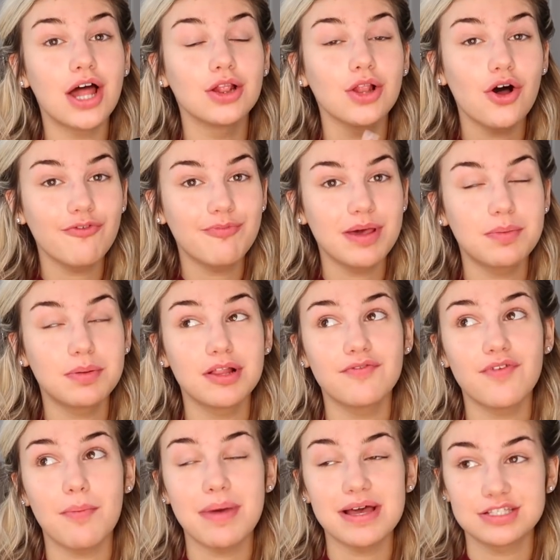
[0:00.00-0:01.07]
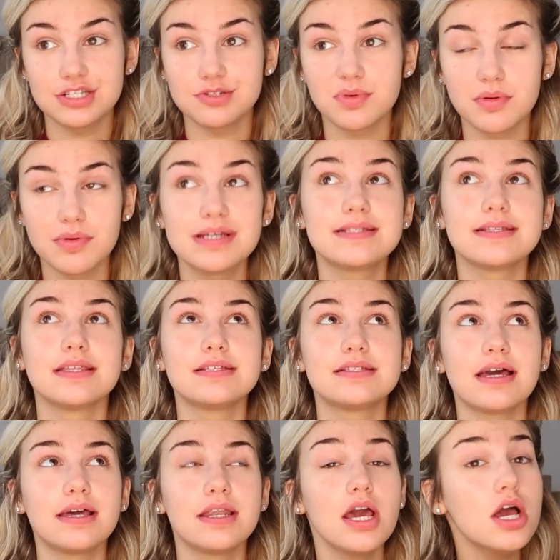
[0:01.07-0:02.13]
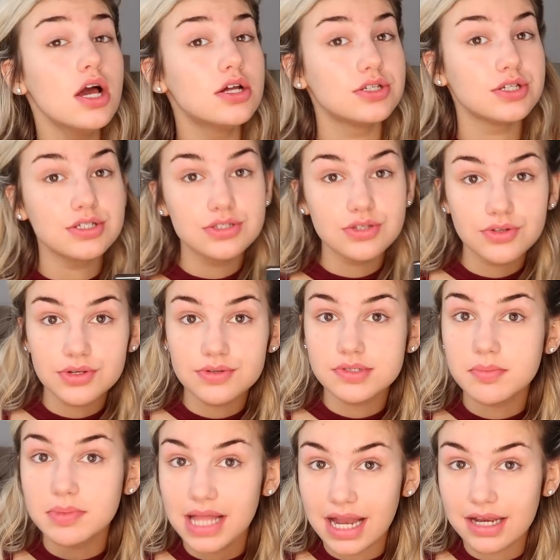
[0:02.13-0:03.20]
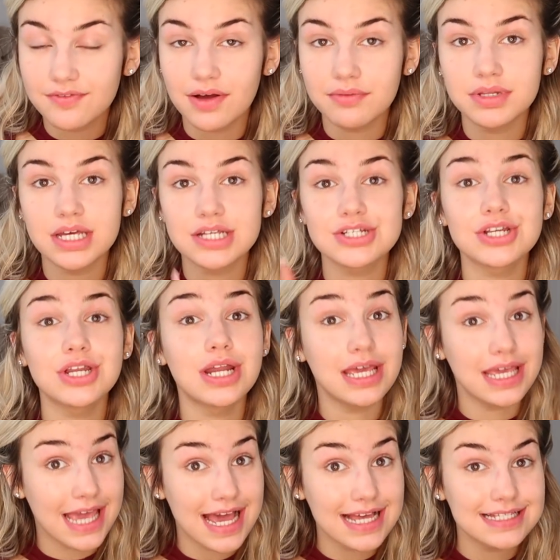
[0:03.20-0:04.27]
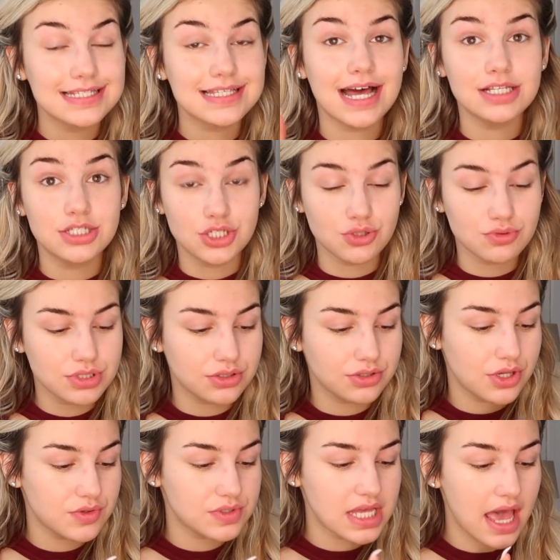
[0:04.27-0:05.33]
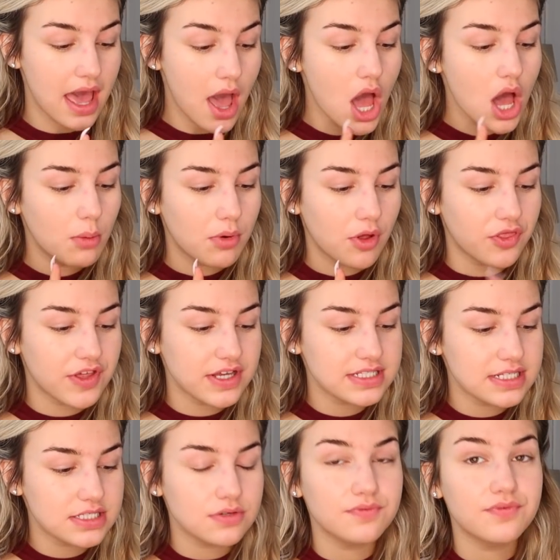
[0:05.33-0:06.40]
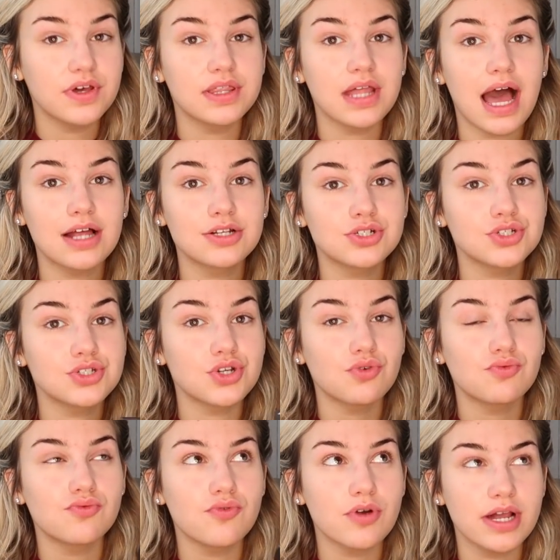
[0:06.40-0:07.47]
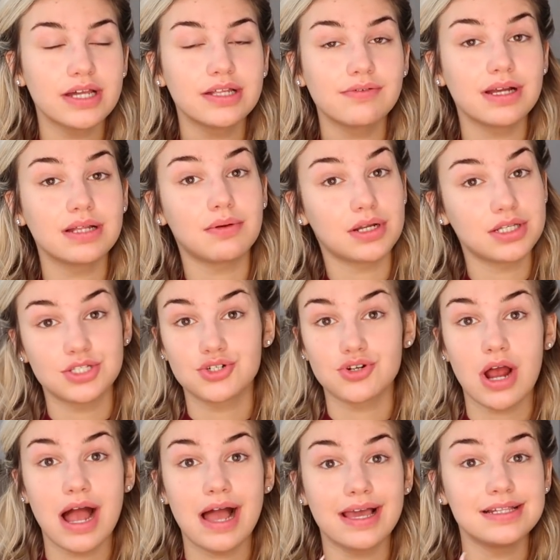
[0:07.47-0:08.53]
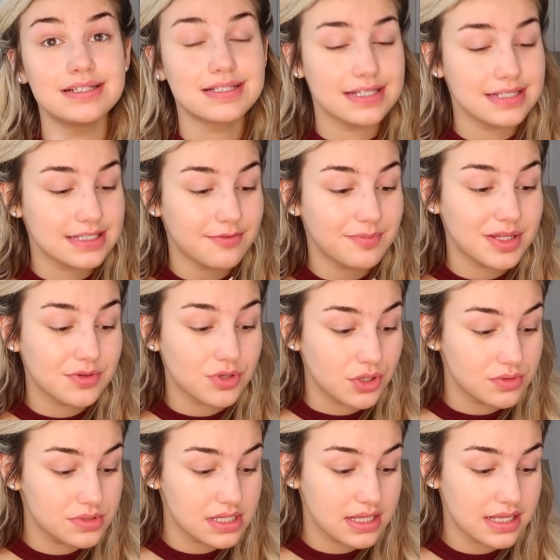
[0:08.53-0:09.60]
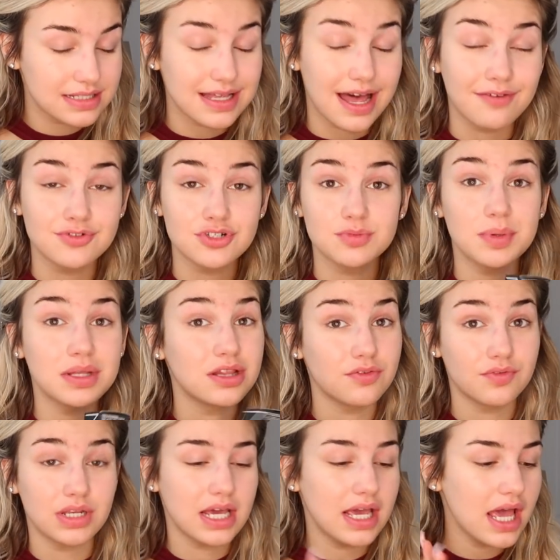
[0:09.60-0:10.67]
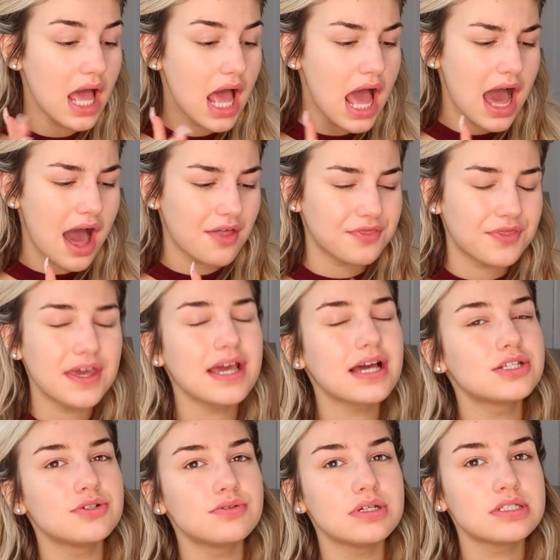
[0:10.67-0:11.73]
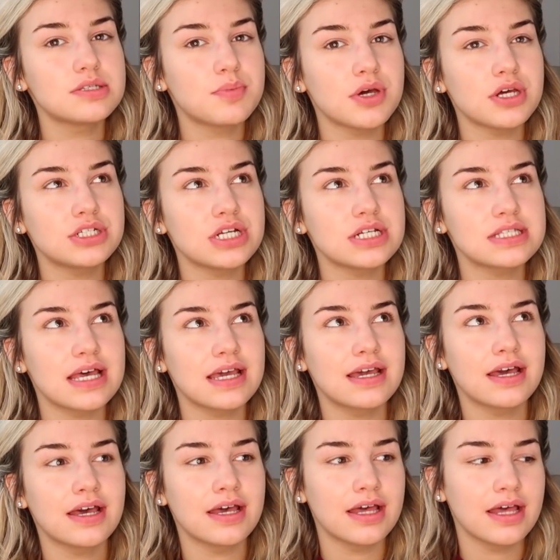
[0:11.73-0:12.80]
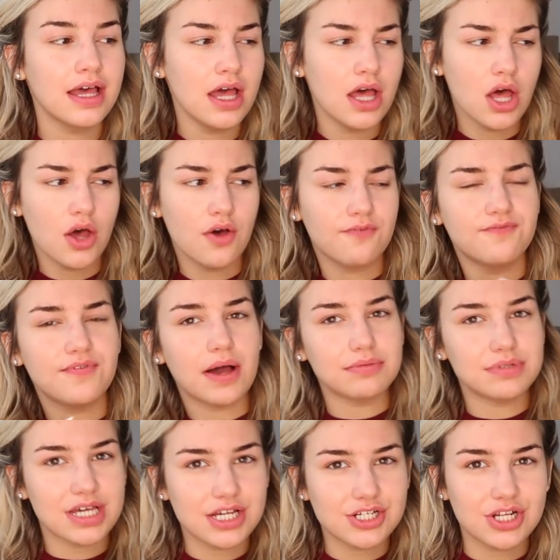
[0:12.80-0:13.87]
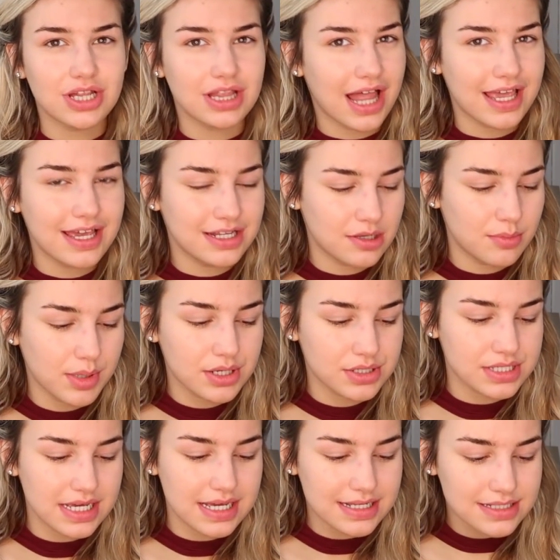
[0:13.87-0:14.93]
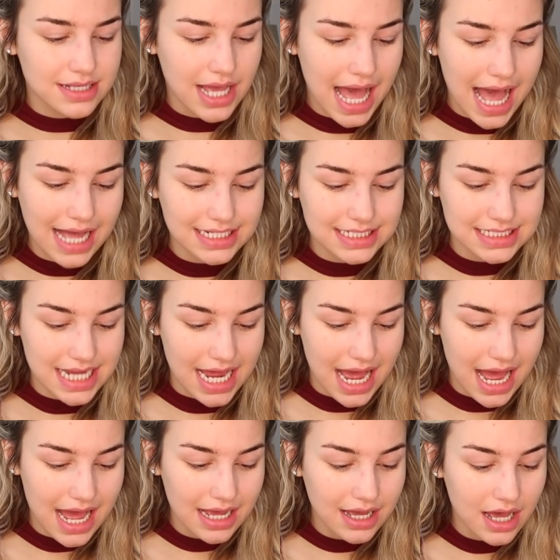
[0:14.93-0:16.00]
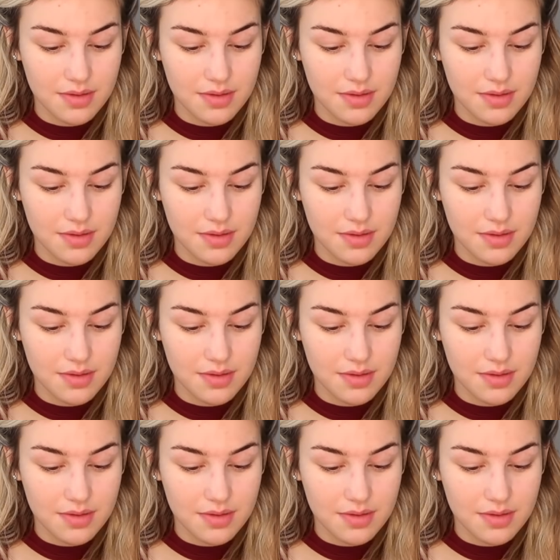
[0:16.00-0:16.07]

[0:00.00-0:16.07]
A lot of people have messaged me recently saying, do you still use the Milani foundation? Yes, I do still use it, but this is something that I just really wanted to try, and since I've been using this, I've just been loving it. I think I do need to purchase like a foundation lightener because it is kind of dark.